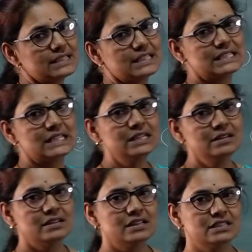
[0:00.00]
is a
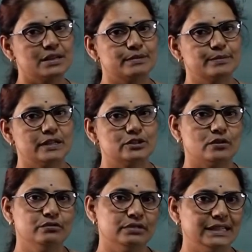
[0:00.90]
subspace
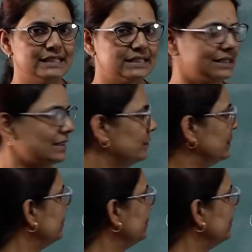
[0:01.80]
of itself.